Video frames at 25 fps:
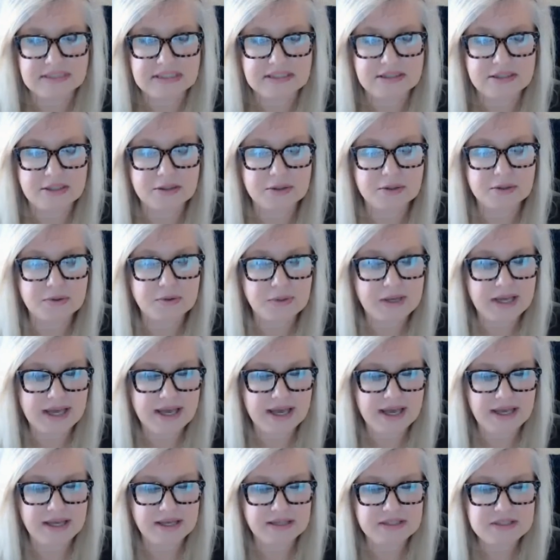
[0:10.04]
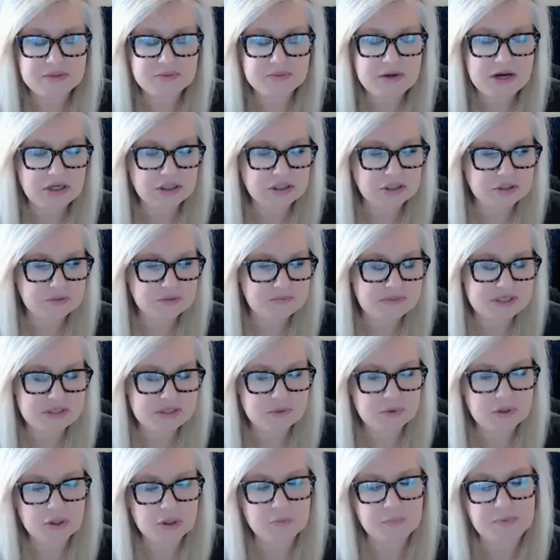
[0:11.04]
Hello and welcome
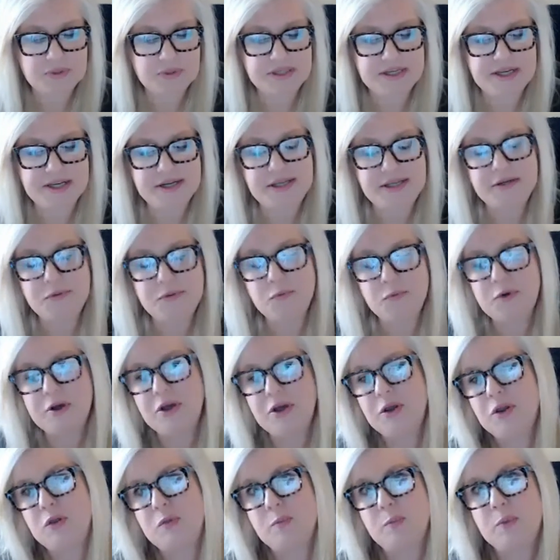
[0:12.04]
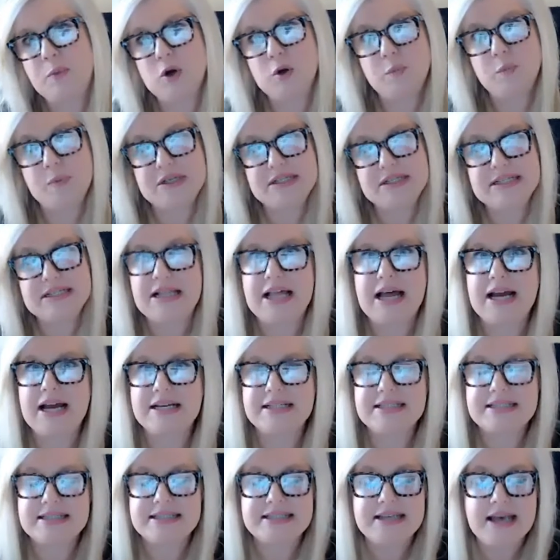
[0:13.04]
to our Planning with Purpose
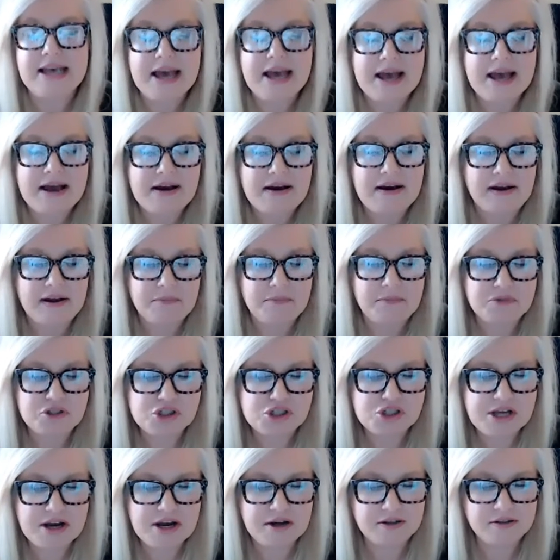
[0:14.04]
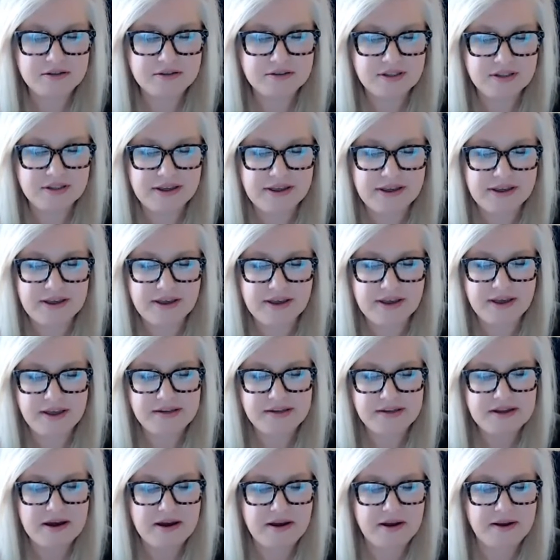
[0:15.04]
class. I'm Michelle
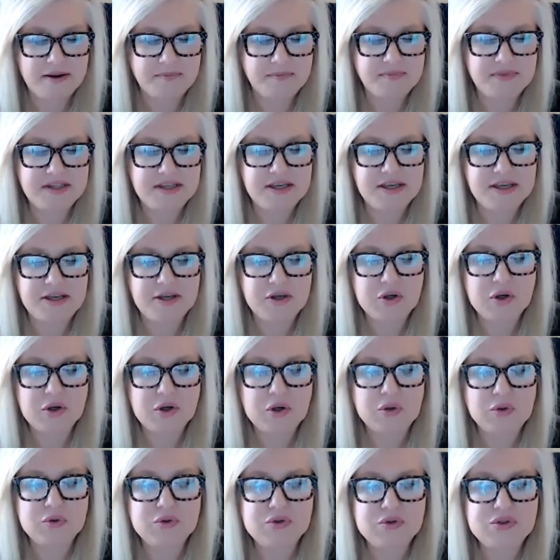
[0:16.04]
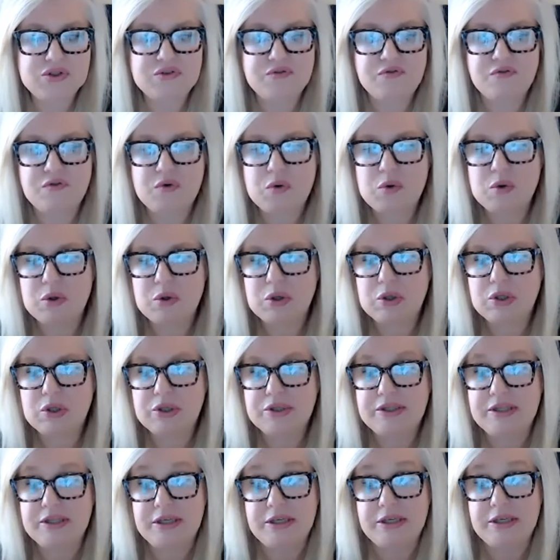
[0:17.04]
and I'm the host
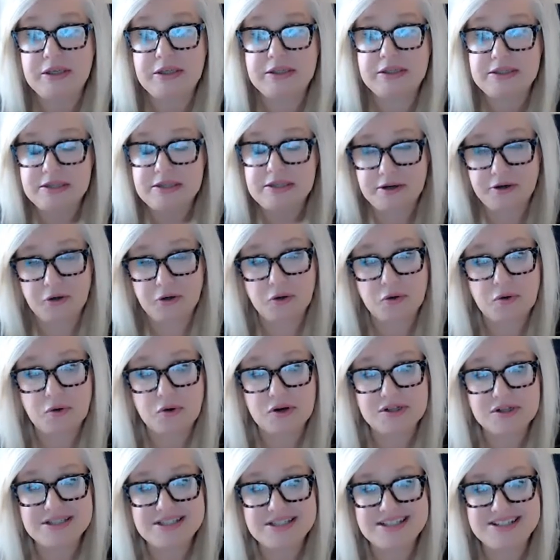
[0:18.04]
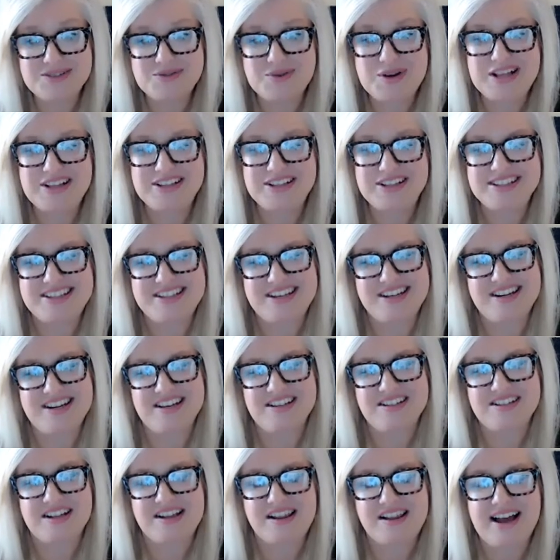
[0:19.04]
for the entire course as well as
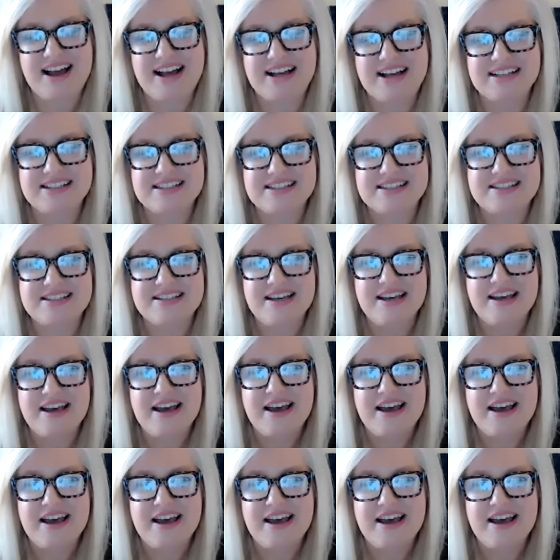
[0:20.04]
today's class.